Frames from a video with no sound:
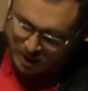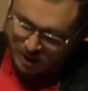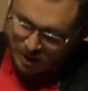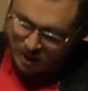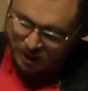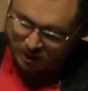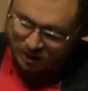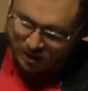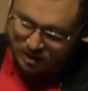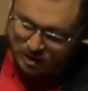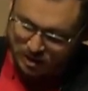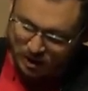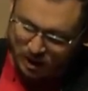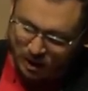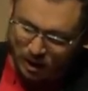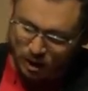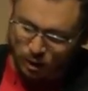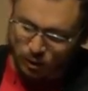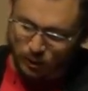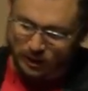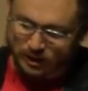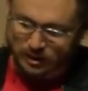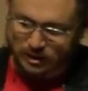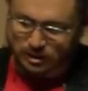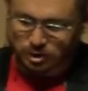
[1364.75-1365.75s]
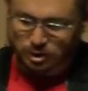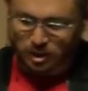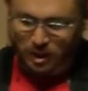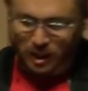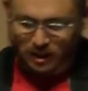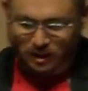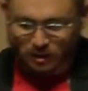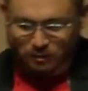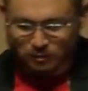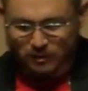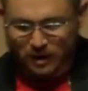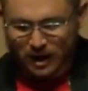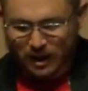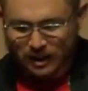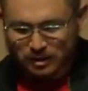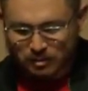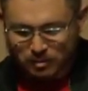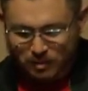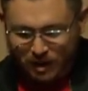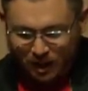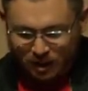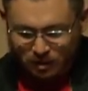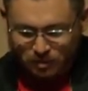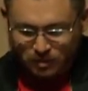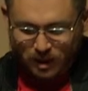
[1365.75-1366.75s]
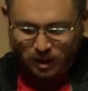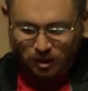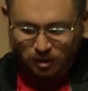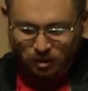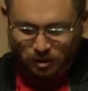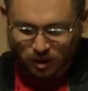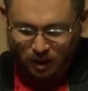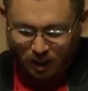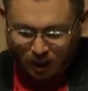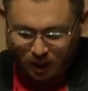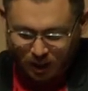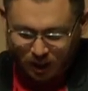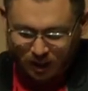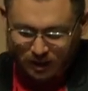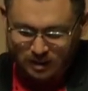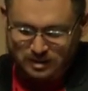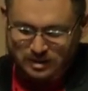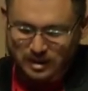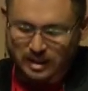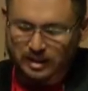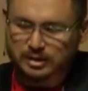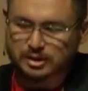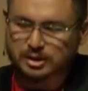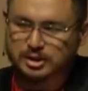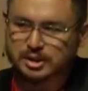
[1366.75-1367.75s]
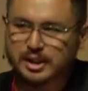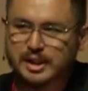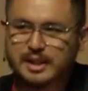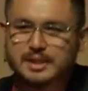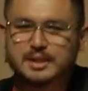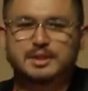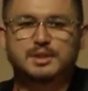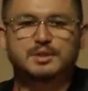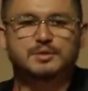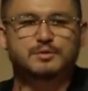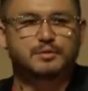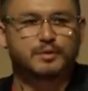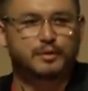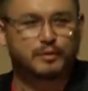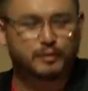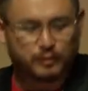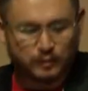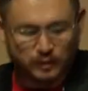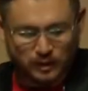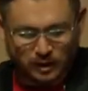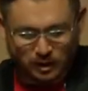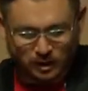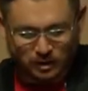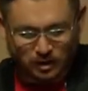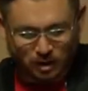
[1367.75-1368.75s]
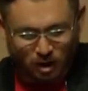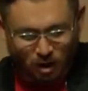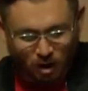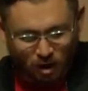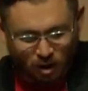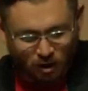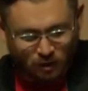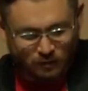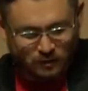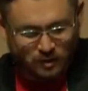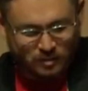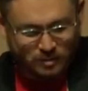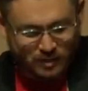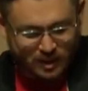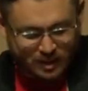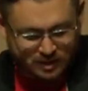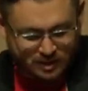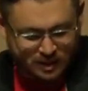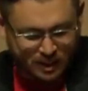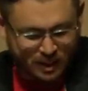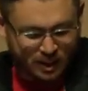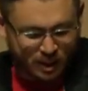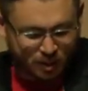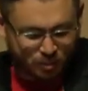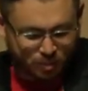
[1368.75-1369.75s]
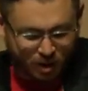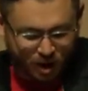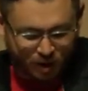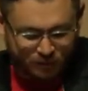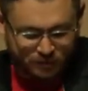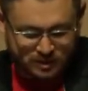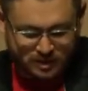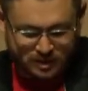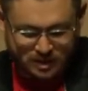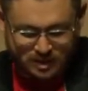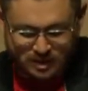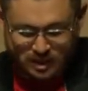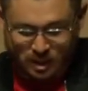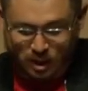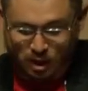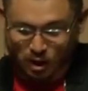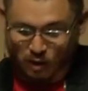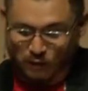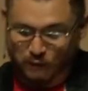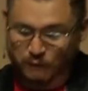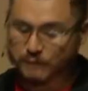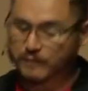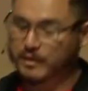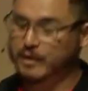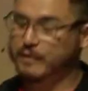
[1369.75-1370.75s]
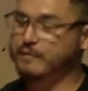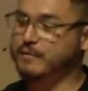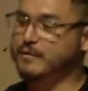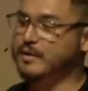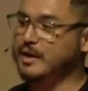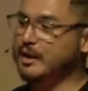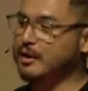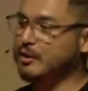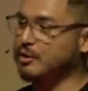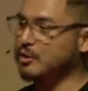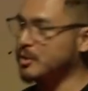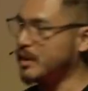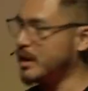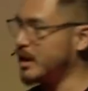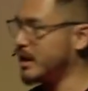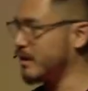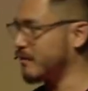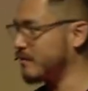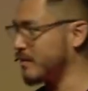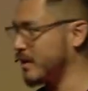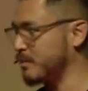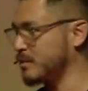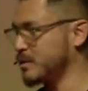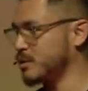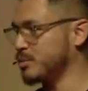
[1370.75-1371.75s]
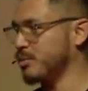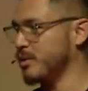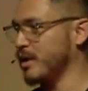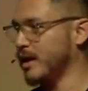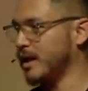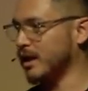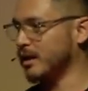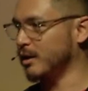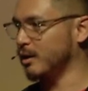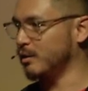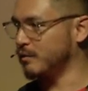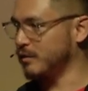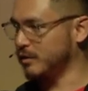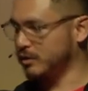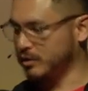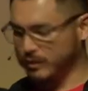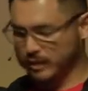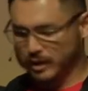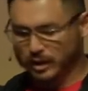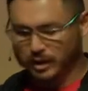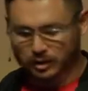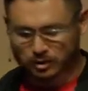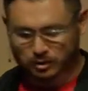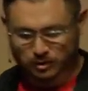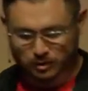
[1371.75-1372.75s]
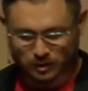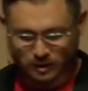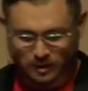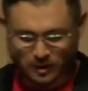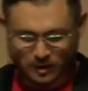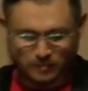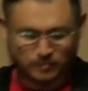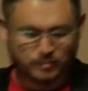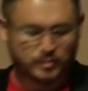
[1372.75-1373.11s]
The study was trying to find the mathematical odds that Jesus fulfilled all of the messianic prophecies. There are 53 of them spread out over 300